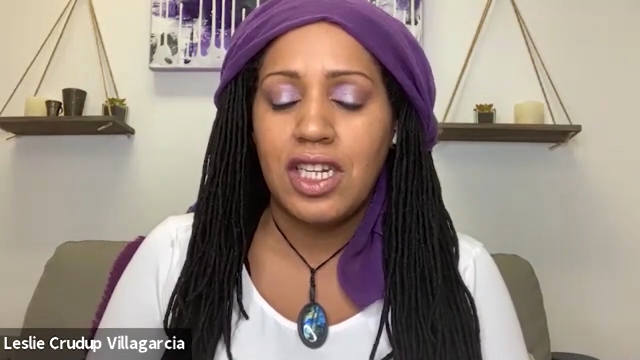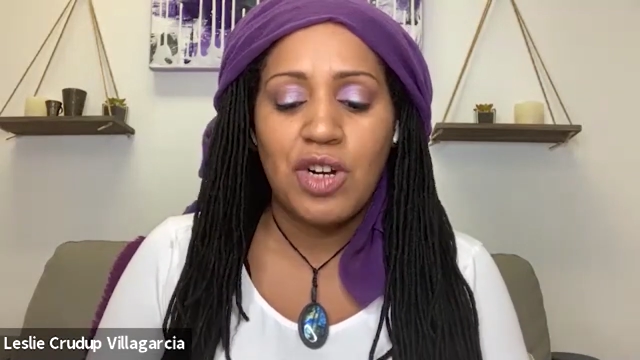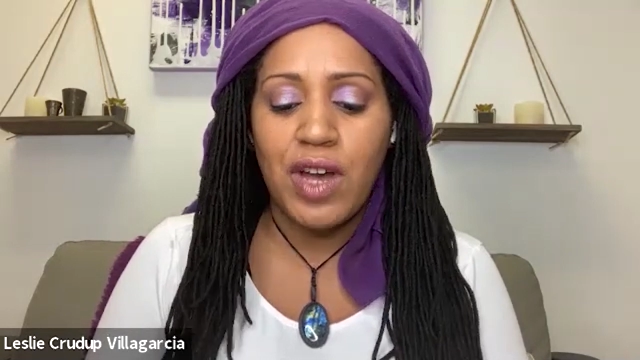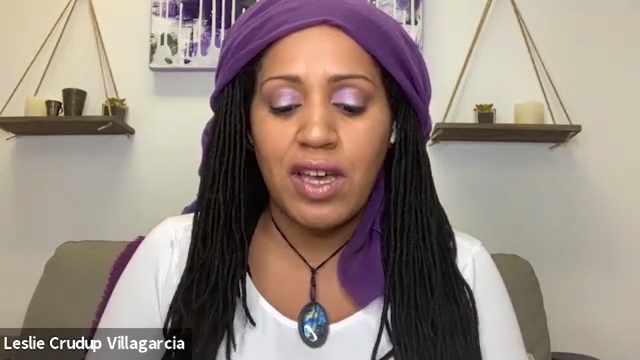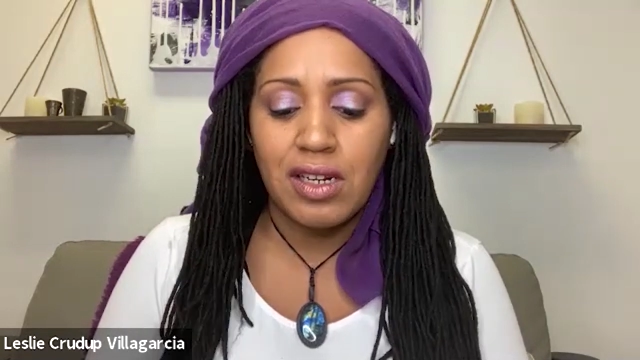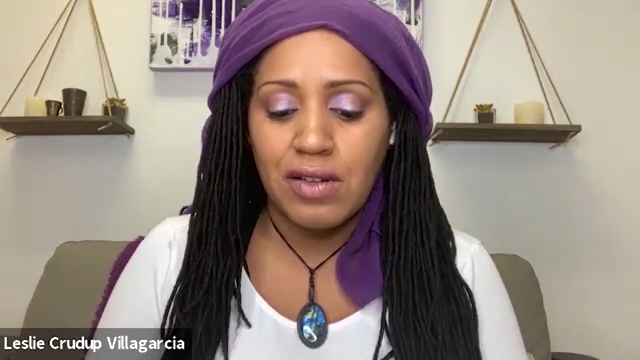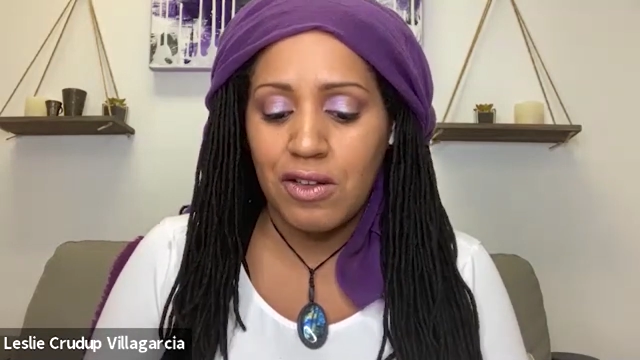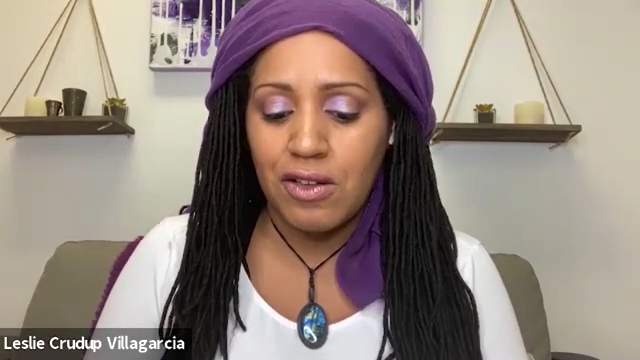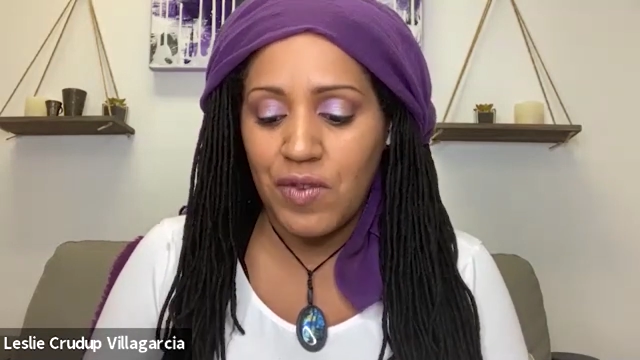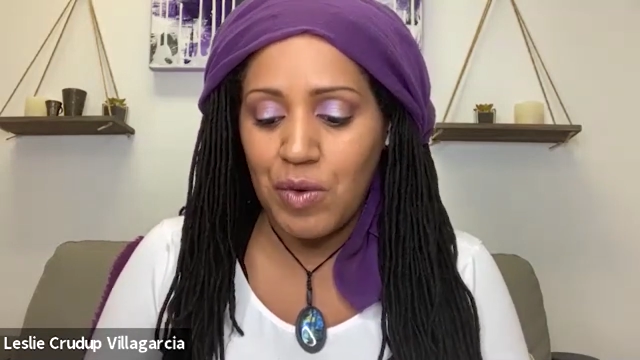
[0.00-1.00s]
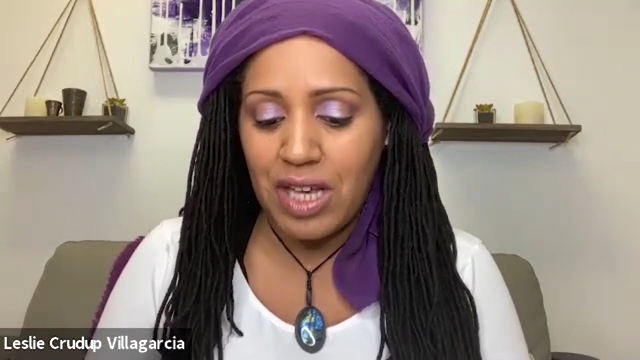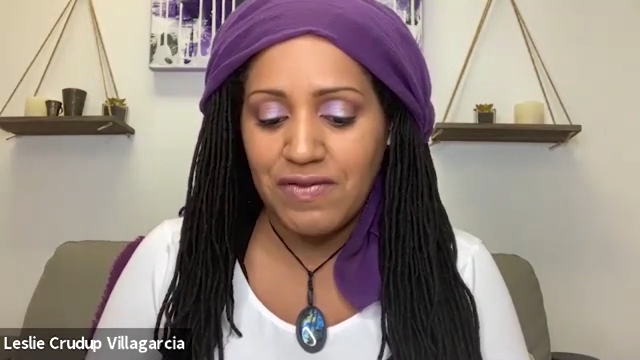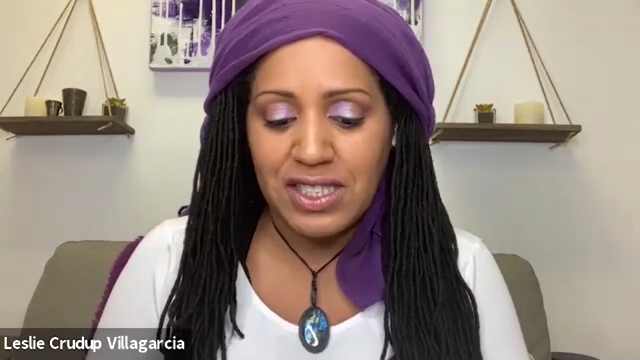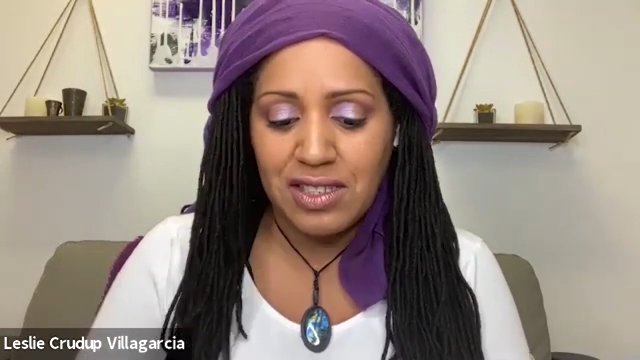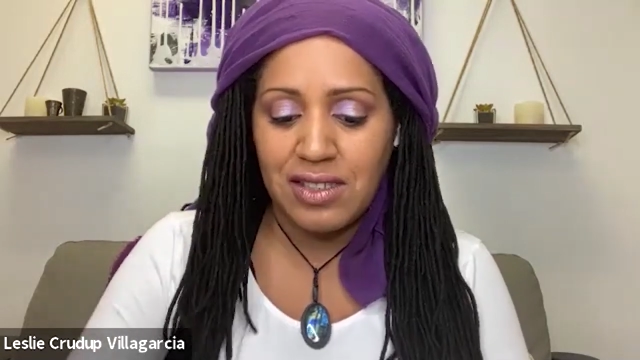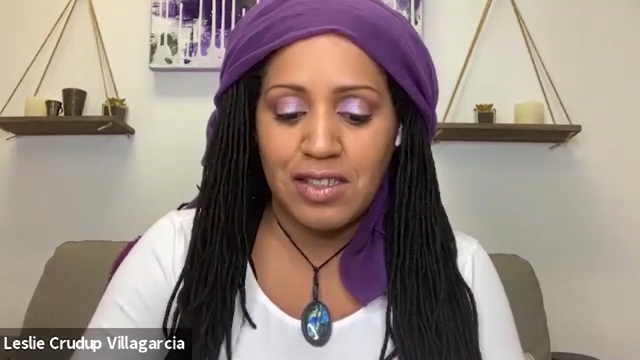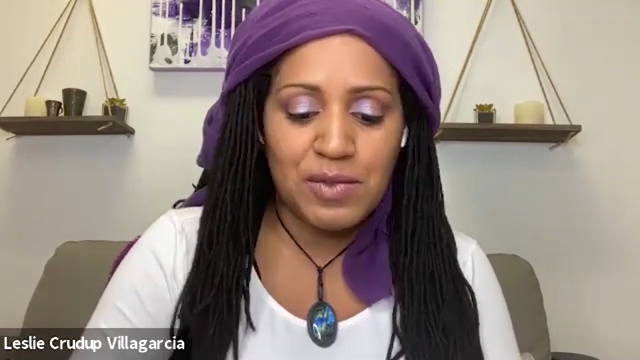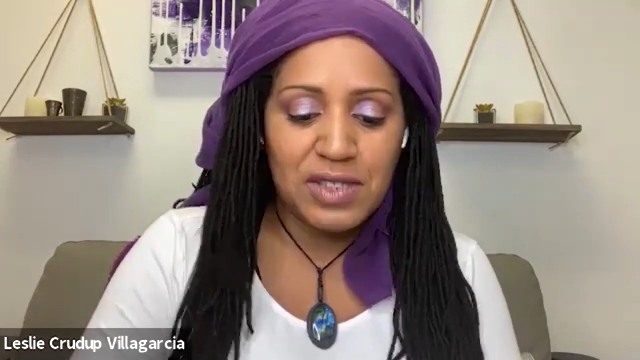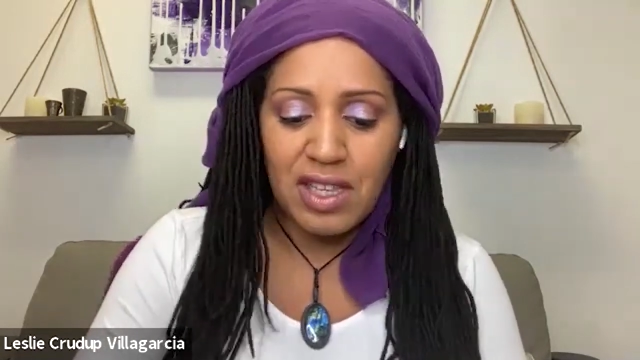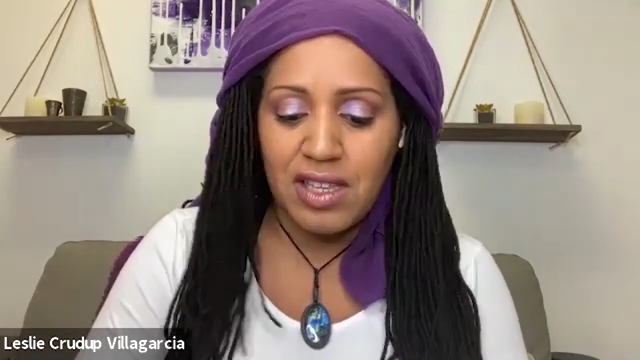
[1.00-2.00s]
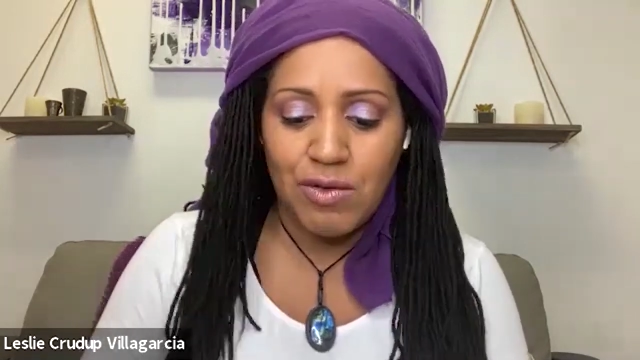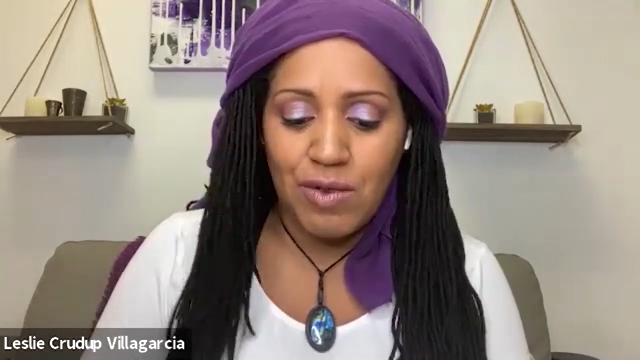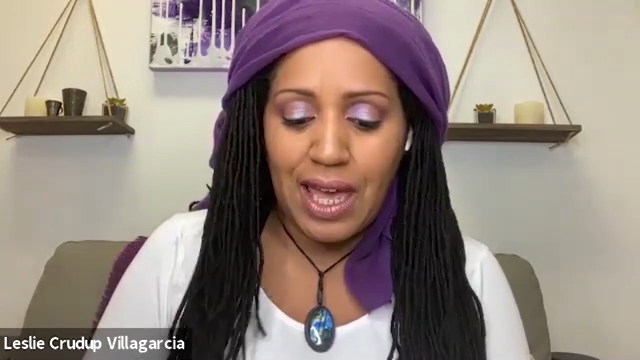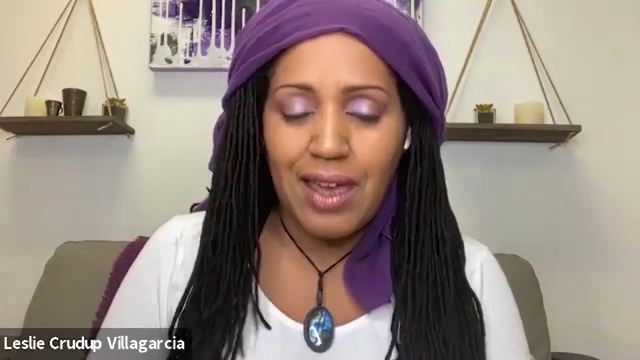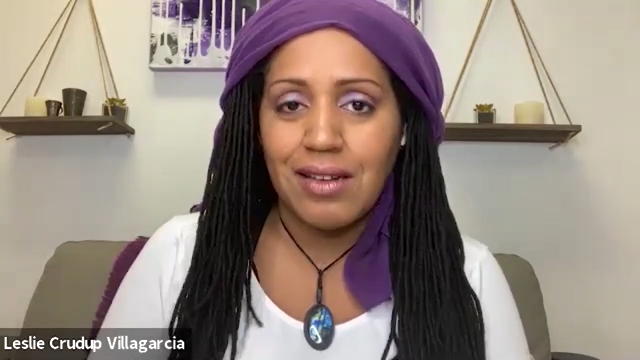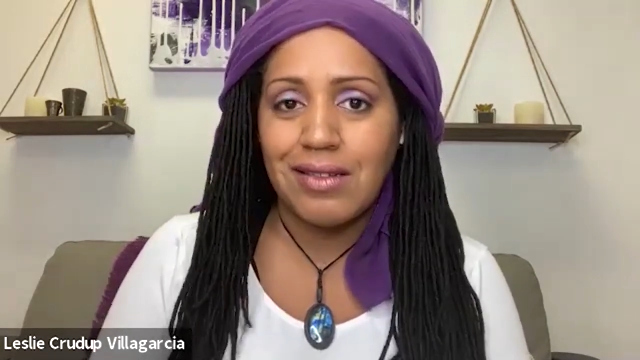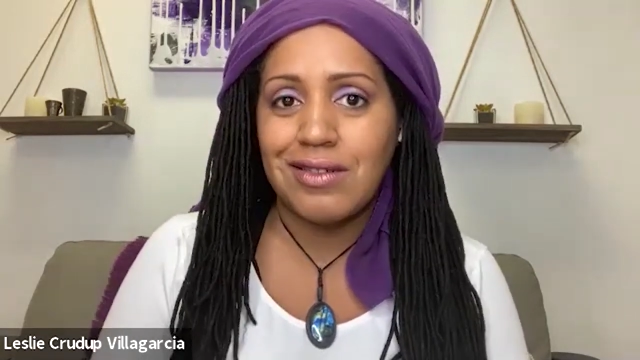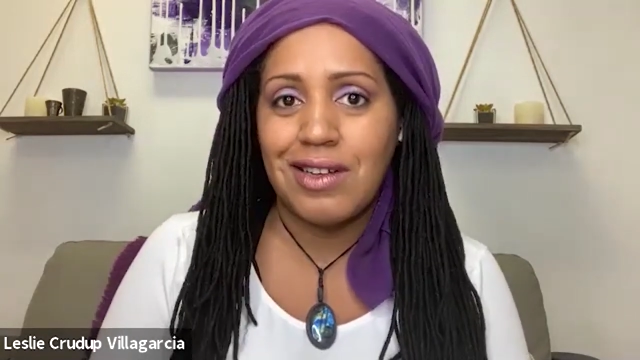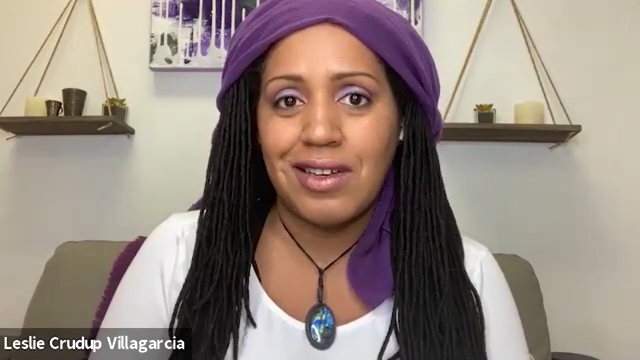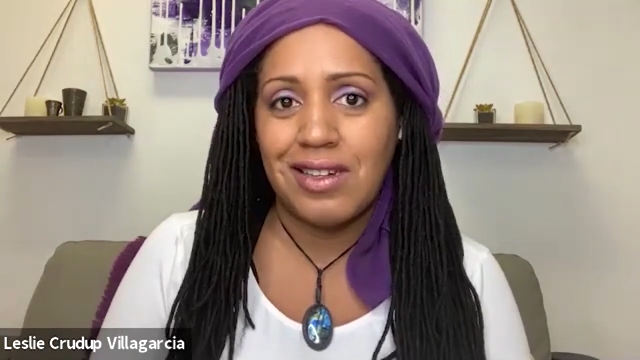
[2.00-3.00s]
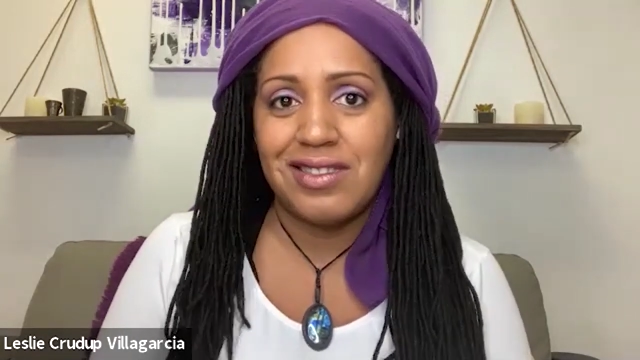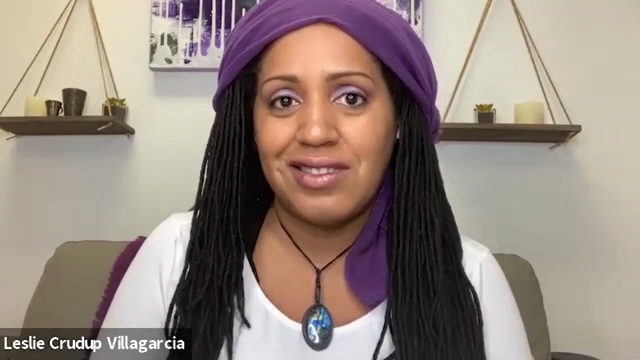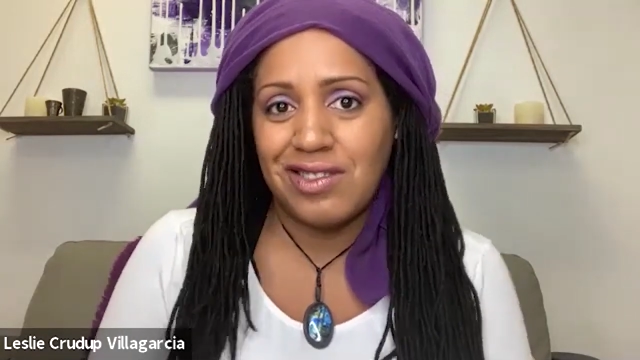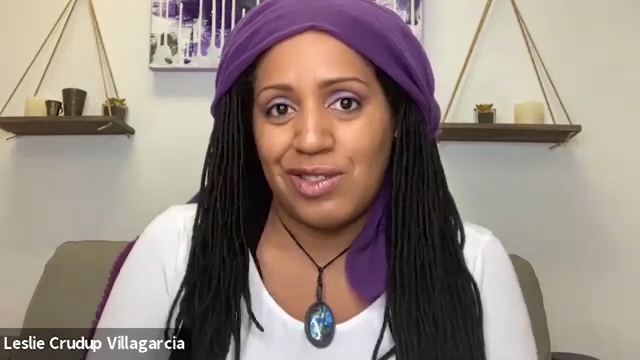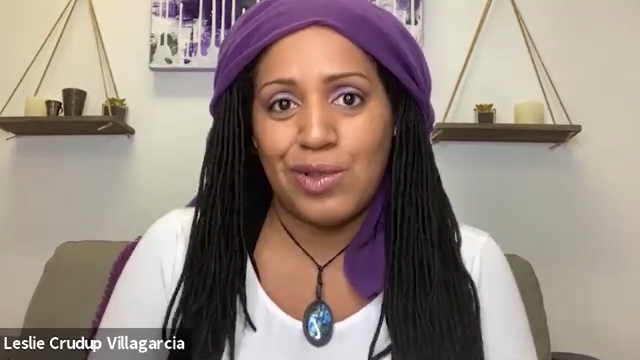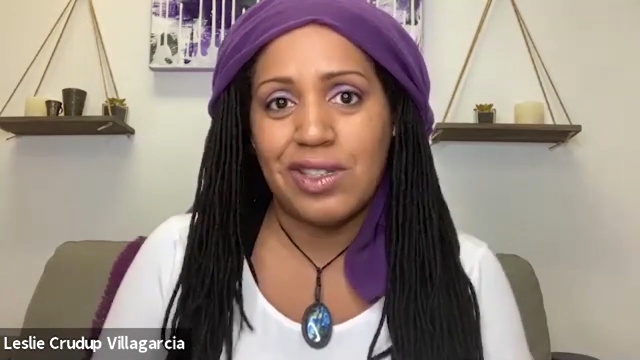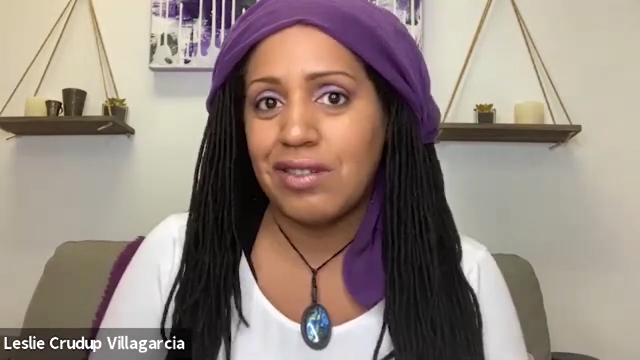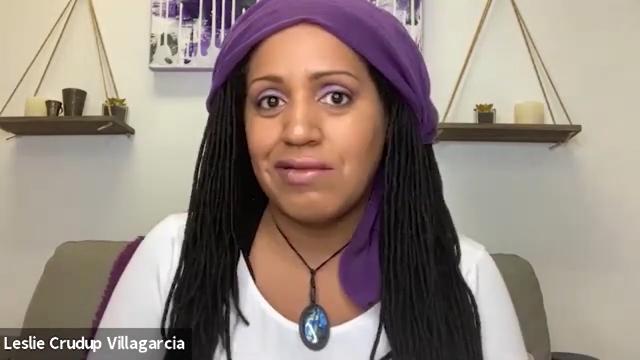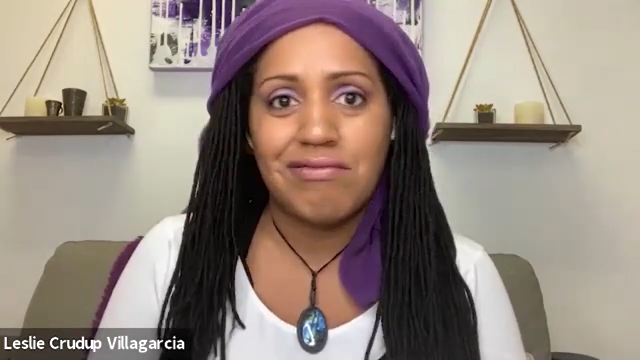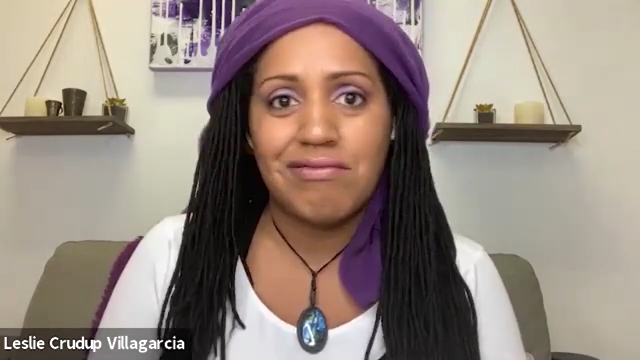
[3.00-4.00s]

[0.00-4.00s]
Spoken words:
And you're right. If you have systems that you hate, you're not going to stick to it.